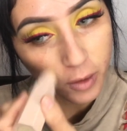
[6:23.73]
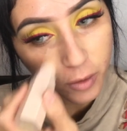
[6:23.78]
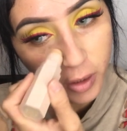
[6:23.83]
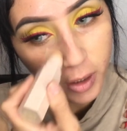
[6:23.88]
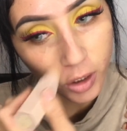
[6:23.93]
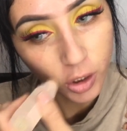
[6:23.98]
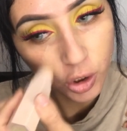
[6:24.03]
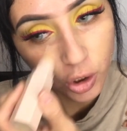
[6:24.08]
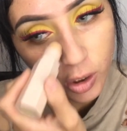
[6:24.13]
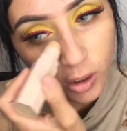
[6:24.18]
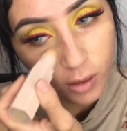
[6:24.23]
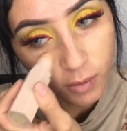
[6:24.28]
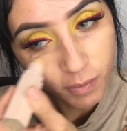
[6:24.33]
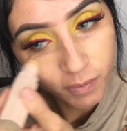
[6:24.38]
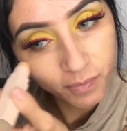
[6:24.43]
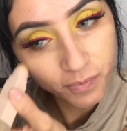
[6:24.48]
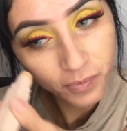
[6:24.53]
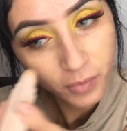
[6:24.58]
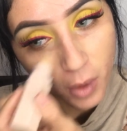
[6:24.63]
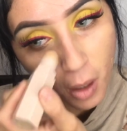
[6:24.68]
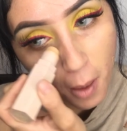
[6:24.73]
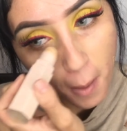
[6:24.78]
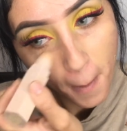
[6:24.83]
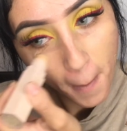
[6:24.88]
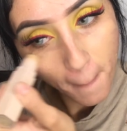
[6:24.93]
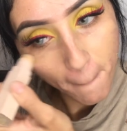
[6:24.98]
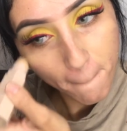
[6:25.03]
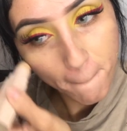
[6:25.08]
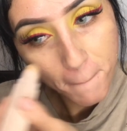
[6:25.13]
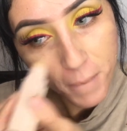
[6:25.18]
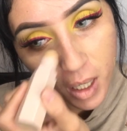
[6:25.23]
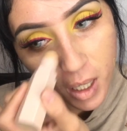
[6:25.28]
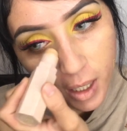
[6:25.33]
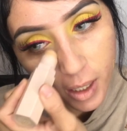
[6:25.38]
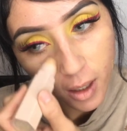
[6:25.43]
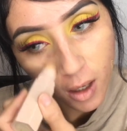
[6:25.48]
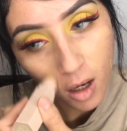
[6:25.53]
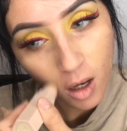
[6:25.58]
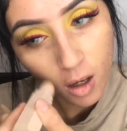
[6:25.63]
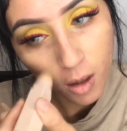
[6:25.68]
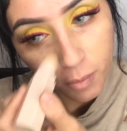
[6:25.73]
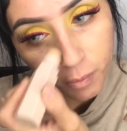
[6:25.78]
foundation, but